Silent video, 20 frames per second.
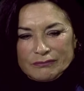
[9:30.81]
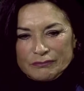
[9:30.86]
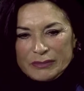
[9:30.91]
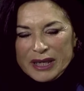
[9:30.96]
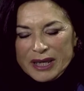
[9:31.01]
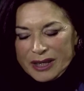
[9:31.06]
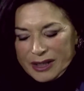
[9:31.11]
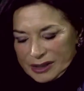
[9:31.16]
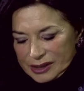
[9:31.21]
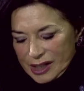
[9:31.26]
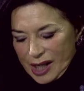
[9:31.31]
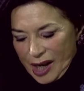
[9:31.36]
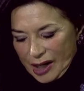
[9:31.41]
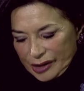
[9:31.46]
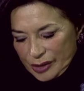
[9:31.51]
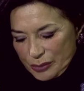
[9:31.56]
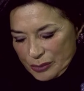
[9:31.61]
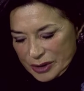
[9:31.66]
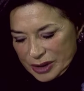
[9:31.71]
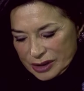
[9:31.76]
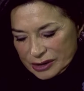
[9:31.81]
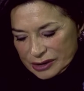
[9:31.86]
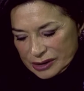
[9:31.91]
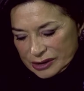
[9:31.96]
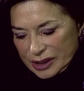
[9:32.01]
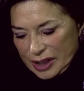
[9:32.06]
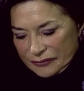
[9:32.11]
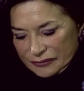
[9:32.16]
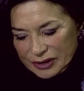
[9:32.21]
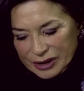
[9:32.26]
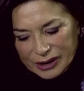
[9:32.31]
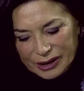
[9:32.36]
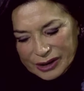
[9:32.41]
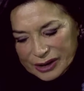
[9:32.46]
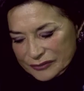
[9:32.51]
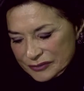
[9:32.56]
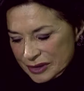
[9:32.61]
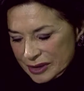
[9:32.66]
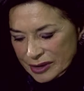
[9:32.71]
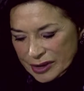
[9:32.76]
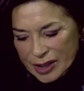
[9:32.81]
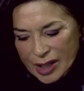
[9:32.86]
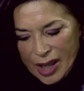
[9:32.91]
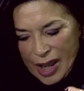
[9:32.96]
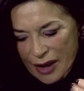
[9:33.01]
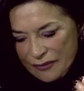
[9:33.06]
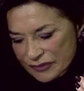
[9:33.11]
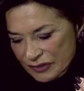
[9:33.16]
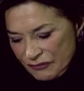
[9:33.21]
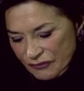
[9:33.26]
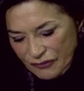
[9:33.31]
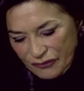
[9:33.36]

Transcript: being an Harlemite and having